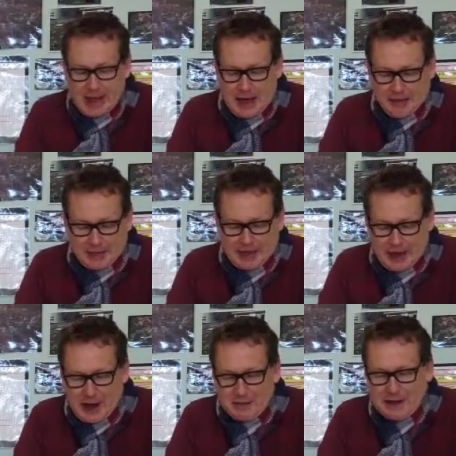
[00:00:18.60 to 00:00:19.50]
And by
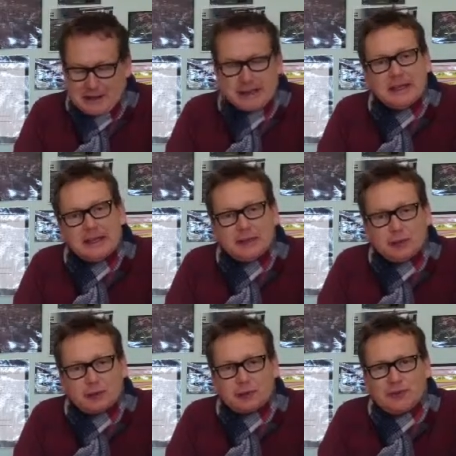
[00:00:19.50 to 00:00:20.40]
that I mean the
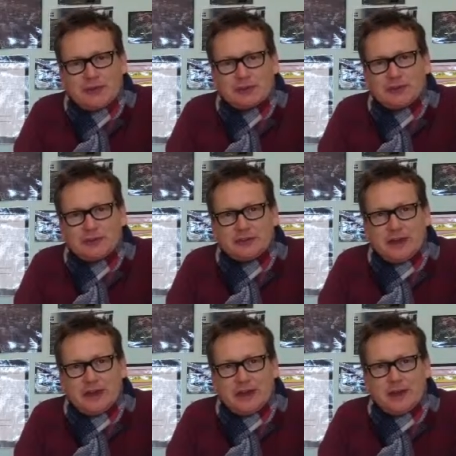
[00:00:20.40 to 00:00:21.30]
sorts of lessons
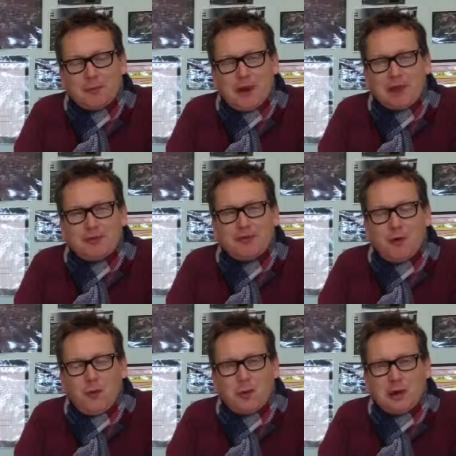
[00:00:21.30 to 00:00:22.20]
where the
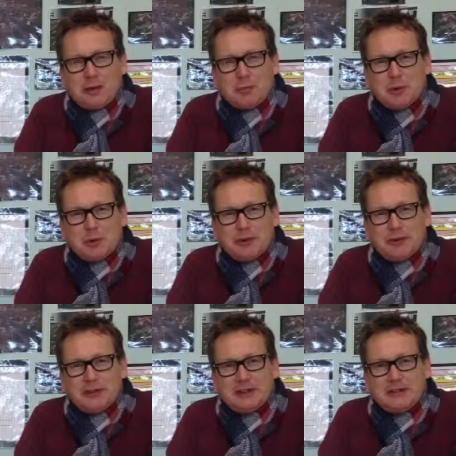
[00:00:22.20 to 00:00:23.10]
formal input of
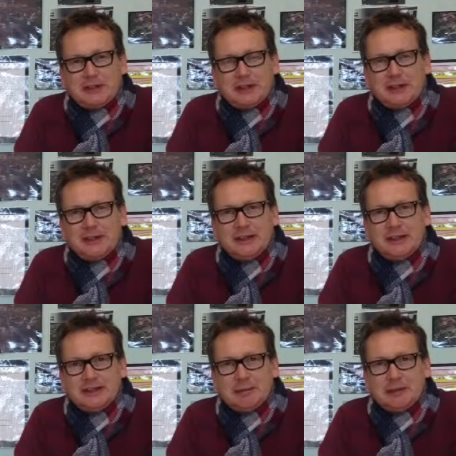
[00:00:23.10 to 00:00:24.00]
the teacher
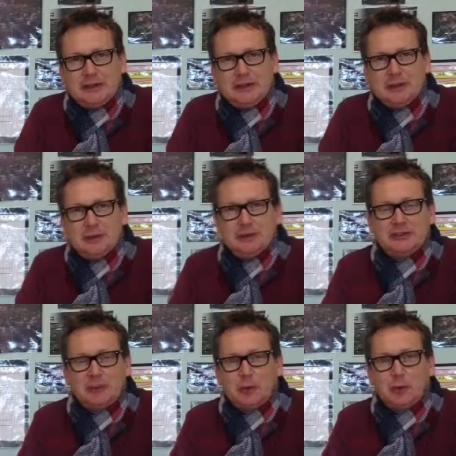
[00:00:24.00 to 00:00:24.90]
is limited to a
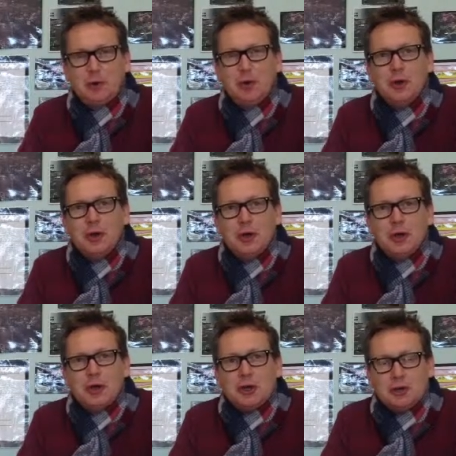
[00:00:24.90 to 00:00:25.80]
simple,
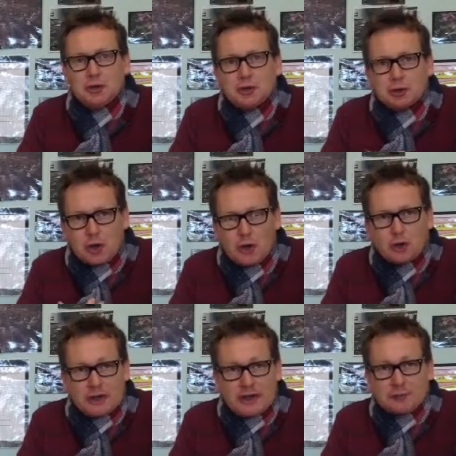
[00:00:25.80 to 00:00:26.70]

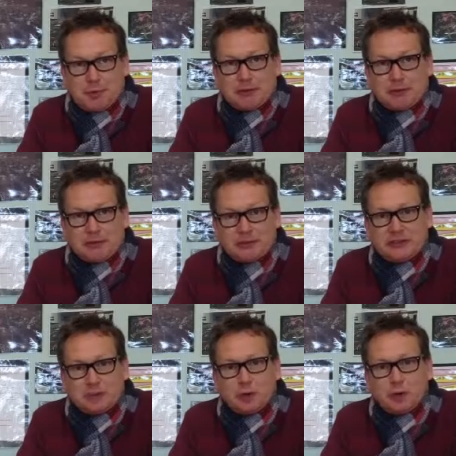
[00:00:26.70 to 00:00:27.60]
the expression of a
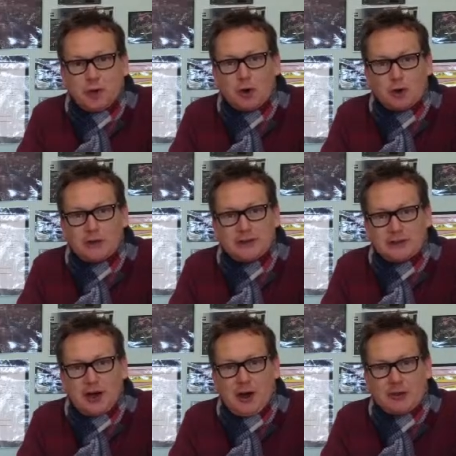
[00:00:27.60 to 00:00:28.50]
simple, concrete
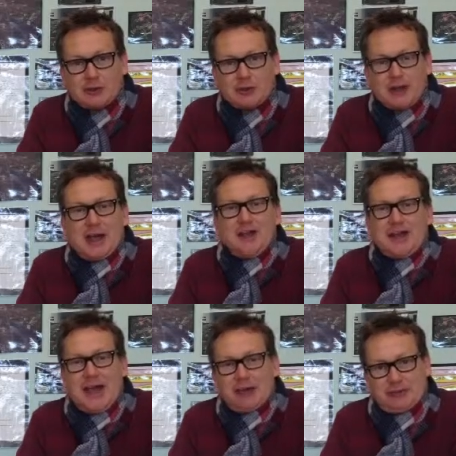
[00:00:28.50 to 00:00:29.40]
task at
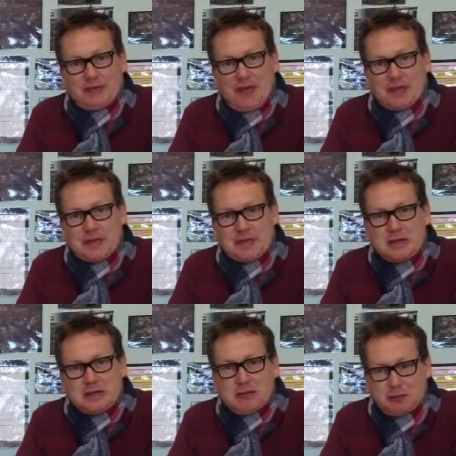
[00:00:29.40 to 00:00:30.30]
the outset,
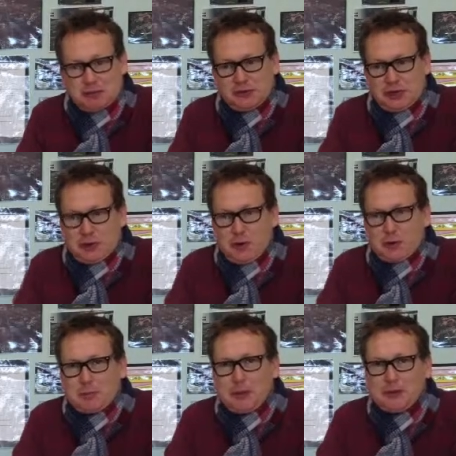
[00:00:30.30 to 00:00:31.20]
which is going to
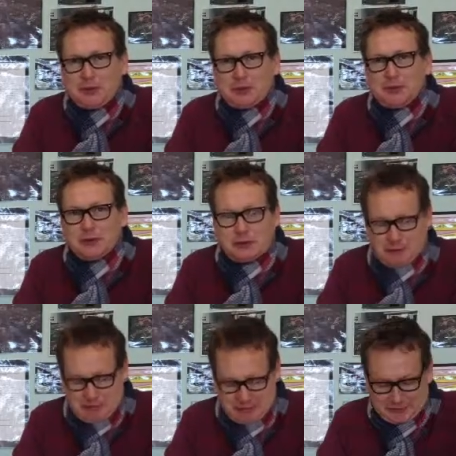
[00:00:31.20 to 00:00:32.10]
occupy students for
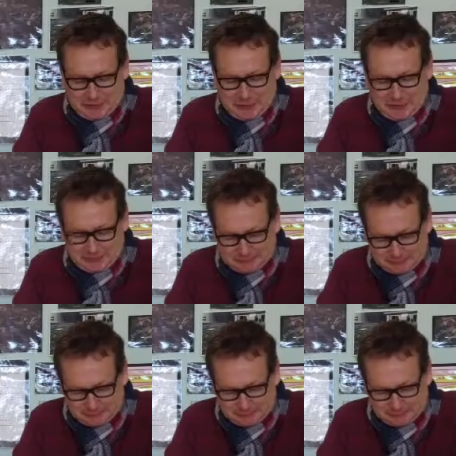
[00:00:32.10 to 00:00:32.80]
the rest of the lesson.